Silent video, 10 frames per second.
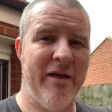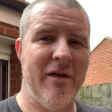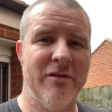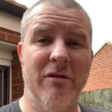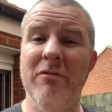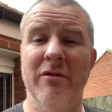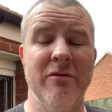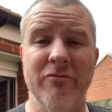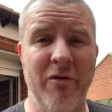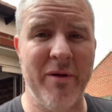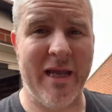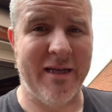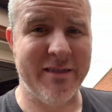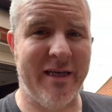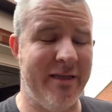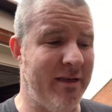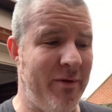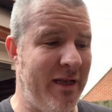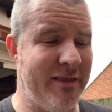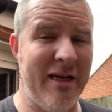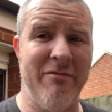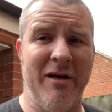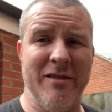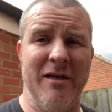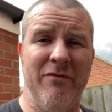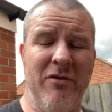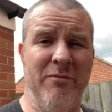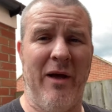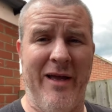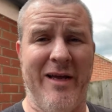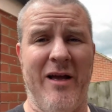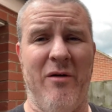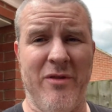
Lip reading: So the rubber gasket, I mean, let's get it right. If you buy a car with